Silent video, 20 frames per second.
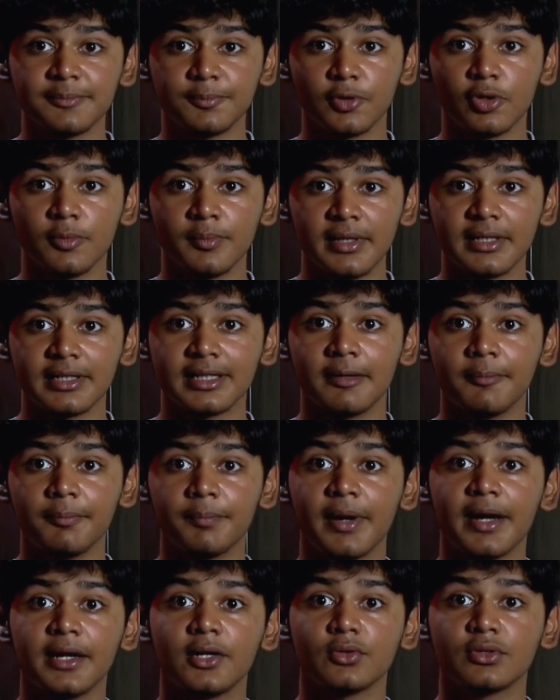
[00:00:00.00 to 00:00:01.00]
improvement
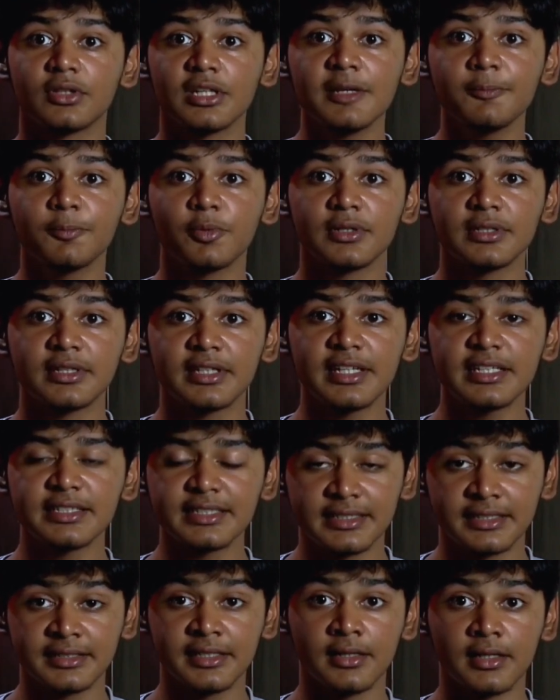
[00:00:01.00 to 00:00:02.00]
compared to
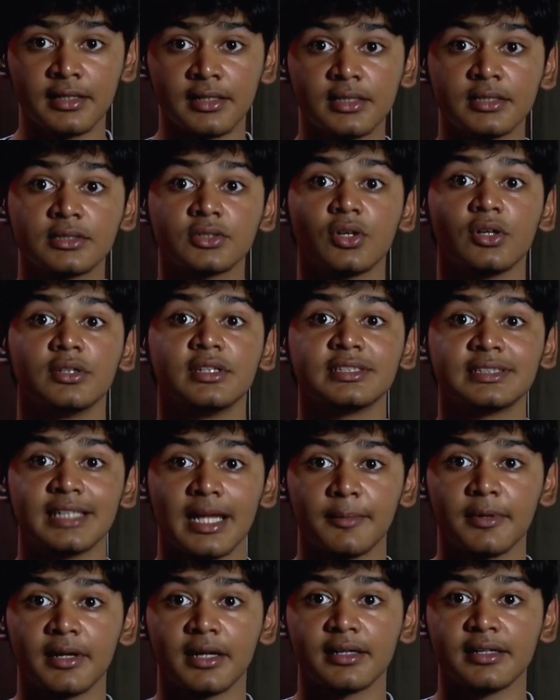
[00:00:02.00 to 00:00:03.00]
3.36 GHz on the
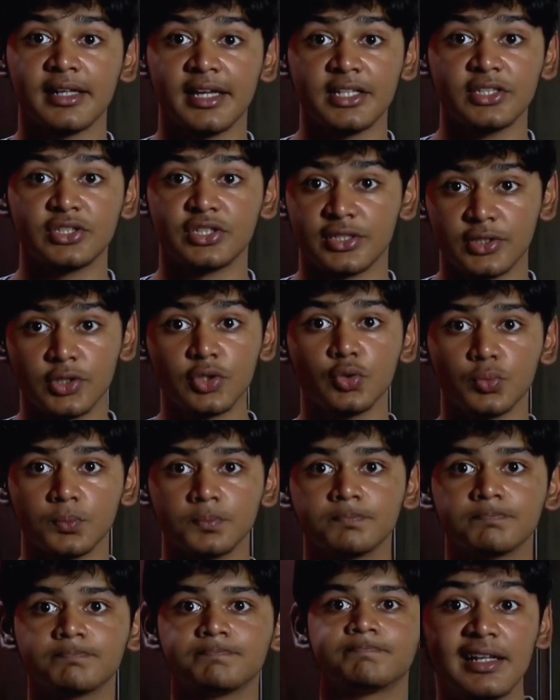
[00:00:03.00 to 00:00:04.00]
Snapdragon 8 Gen 2.
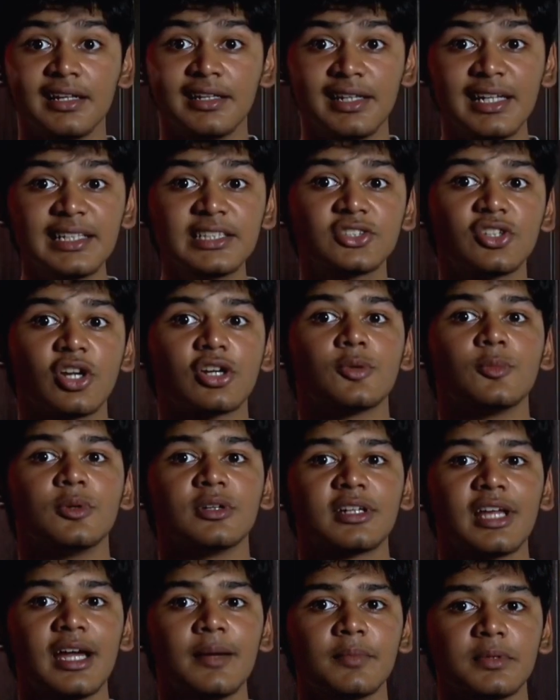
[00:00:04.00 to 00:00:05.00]
Let's talk
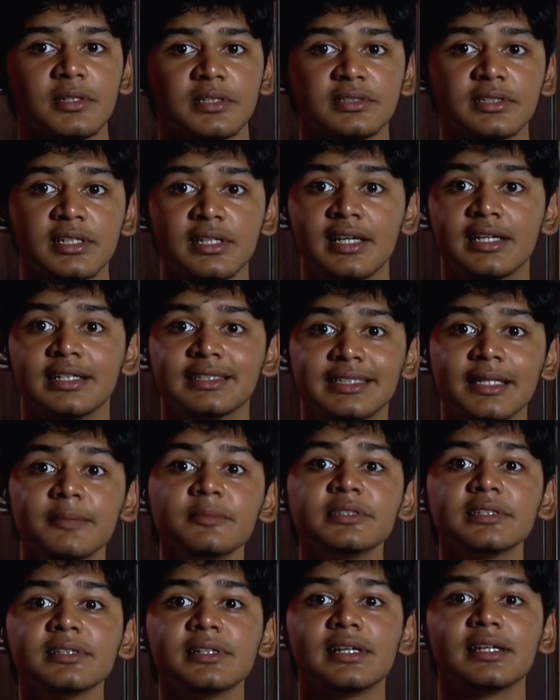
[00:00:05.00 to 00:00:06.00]
about cameras.
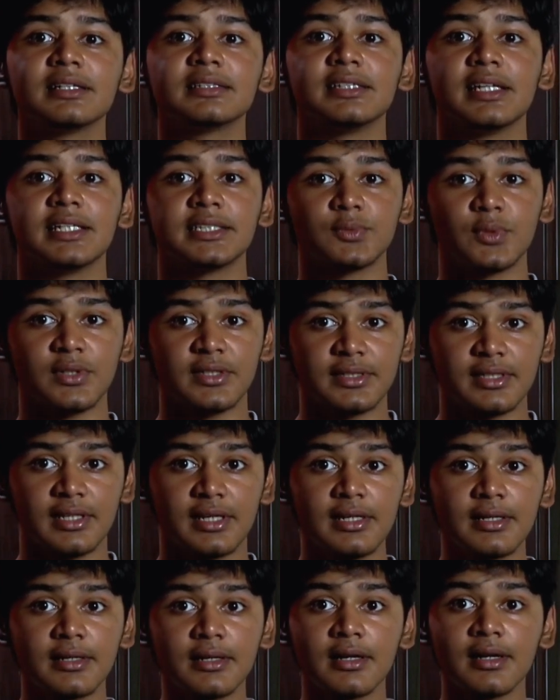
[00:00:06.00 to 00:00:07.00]
Samsung Galaxy
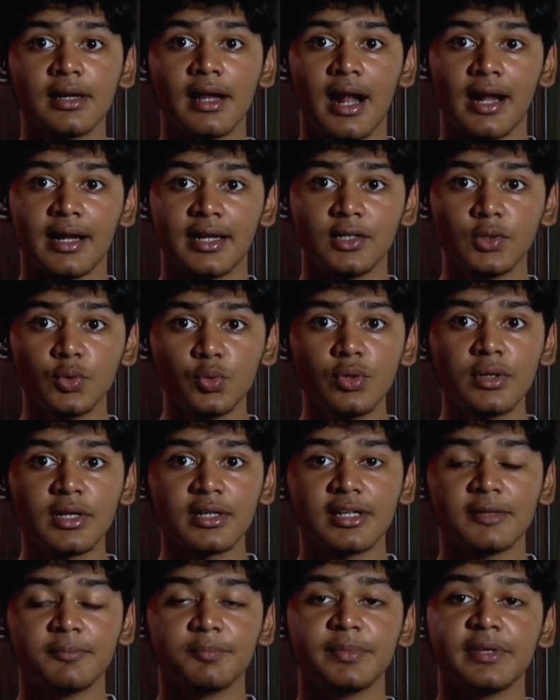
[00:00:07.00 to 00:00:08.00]
S23 Ultra had a
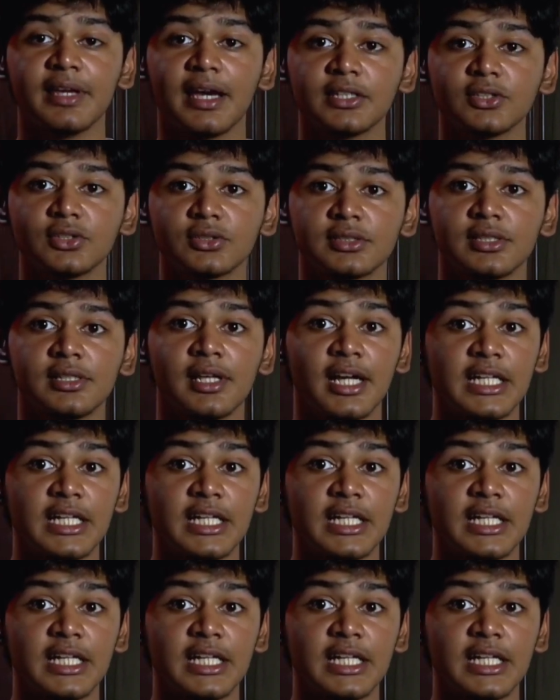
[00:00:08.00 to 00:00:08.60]
200MP ISOCELL